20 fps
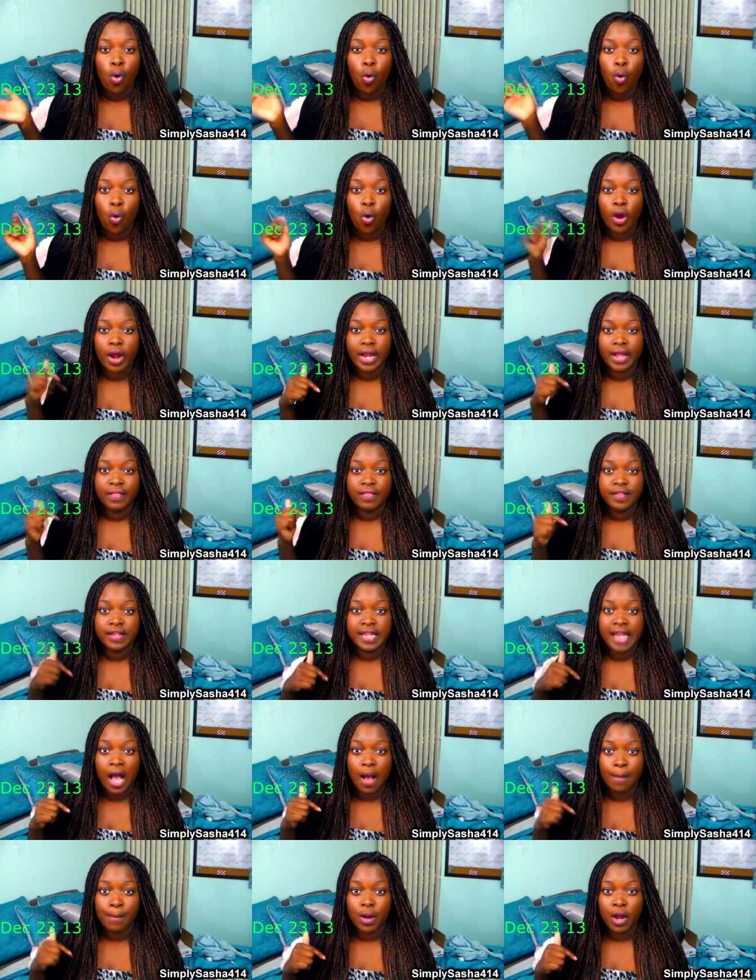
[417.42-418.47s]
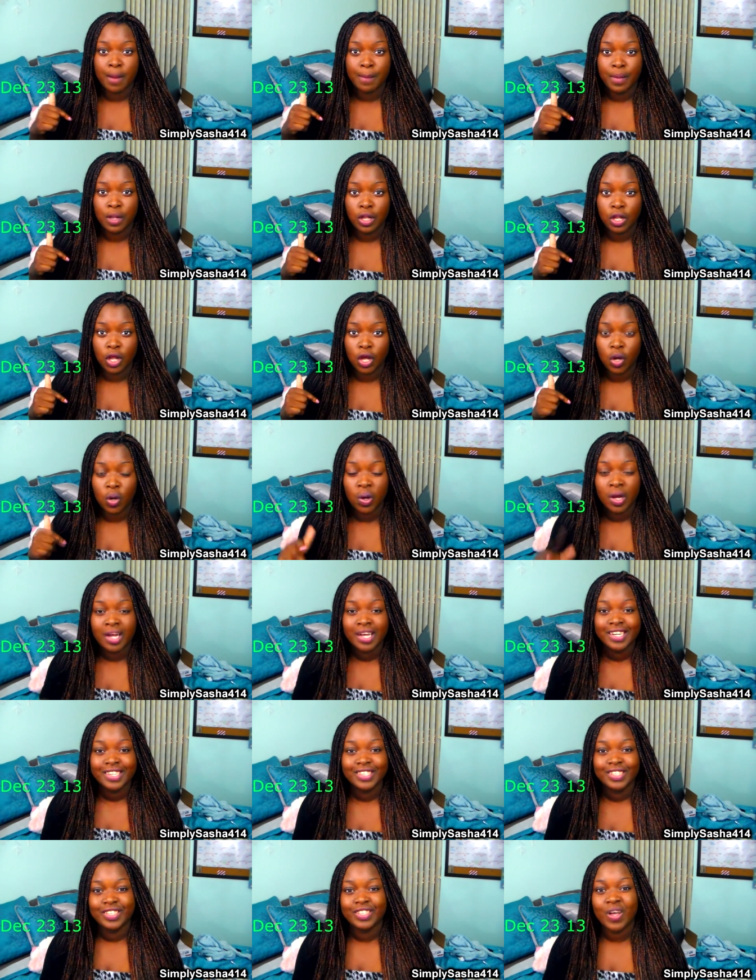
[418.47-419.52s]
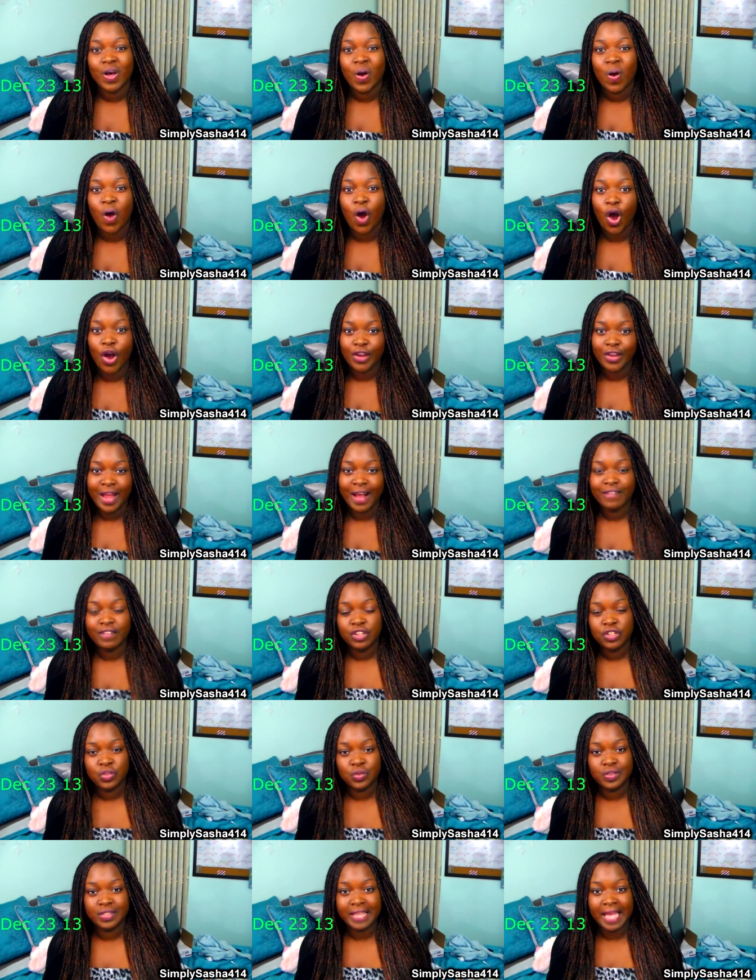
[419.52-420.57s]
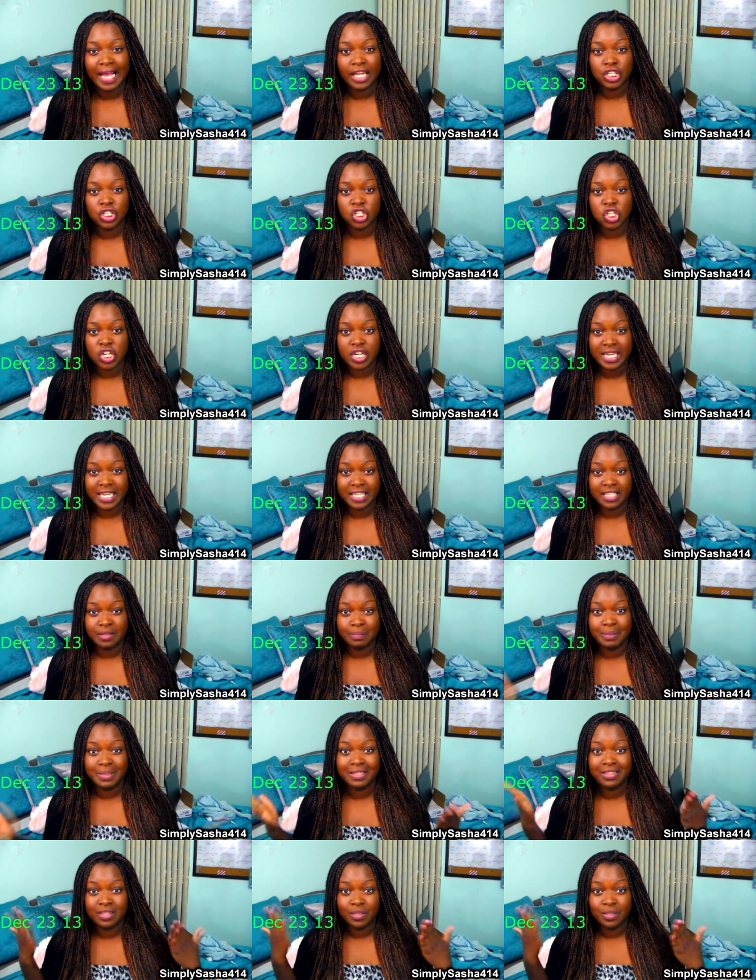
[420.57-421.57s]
or in the down bar below. So all you have to do to enter is be